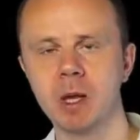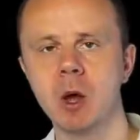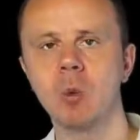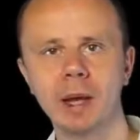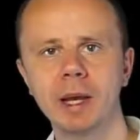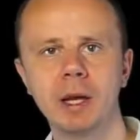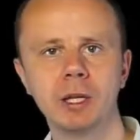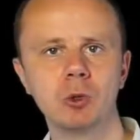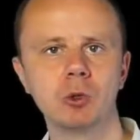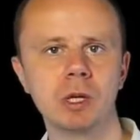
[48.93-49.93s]
When any
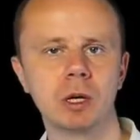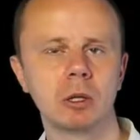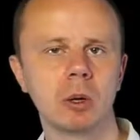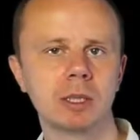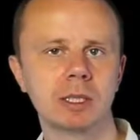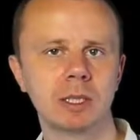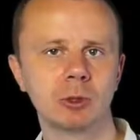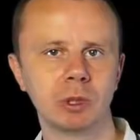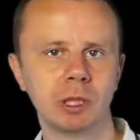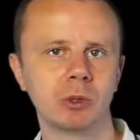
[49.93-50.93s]
user logs
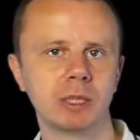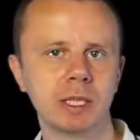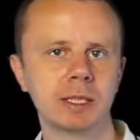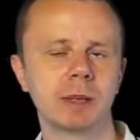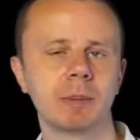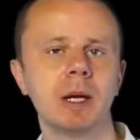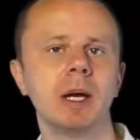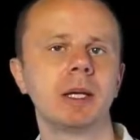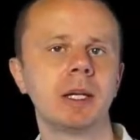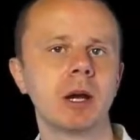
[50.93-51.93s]
into Linux system,
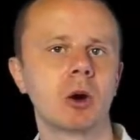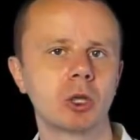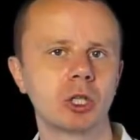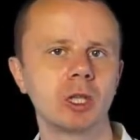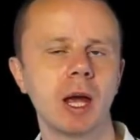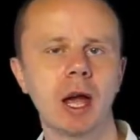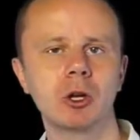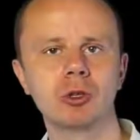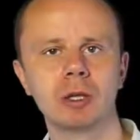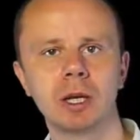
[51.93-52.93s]
he or she
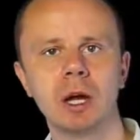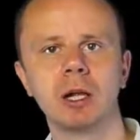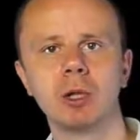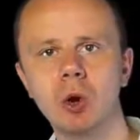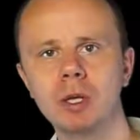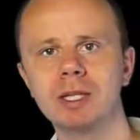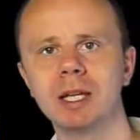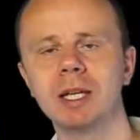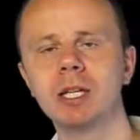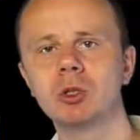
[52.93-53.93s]
actually logs
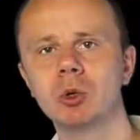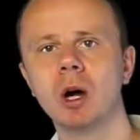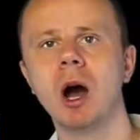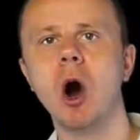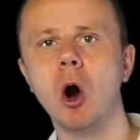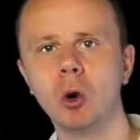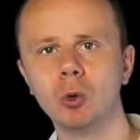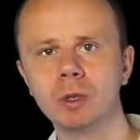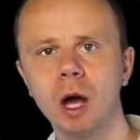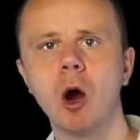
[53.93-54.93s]
into
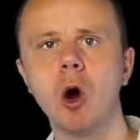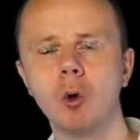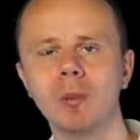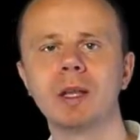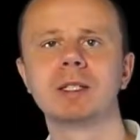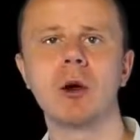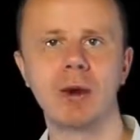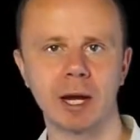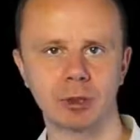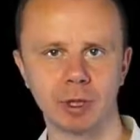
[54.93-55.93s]
own home
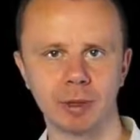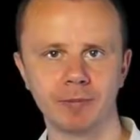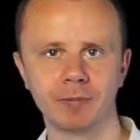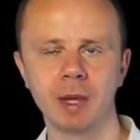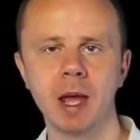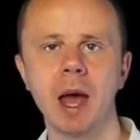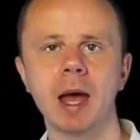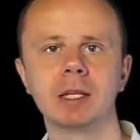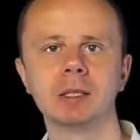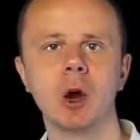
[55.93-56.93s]
directory.
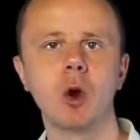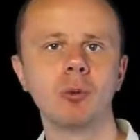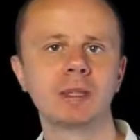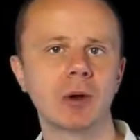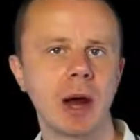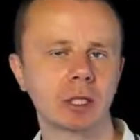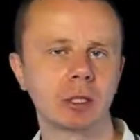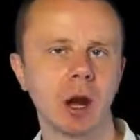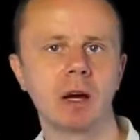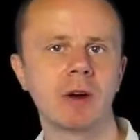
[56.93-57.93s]
And the home
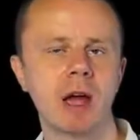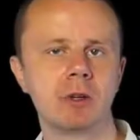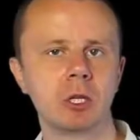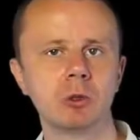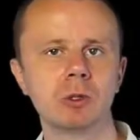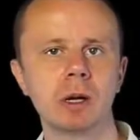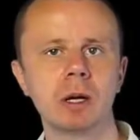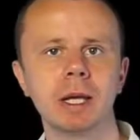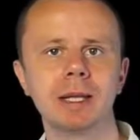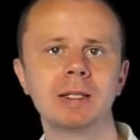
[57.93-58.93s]
directory of every user
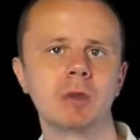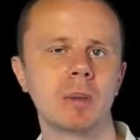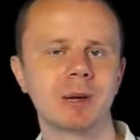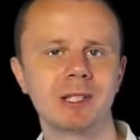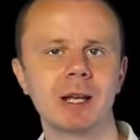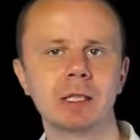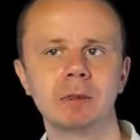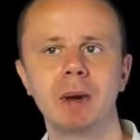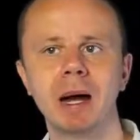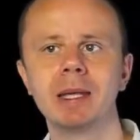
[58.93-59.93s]
is represented
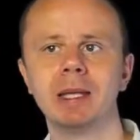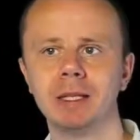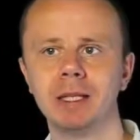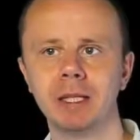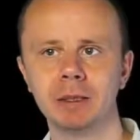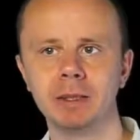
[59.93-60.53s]
by tilde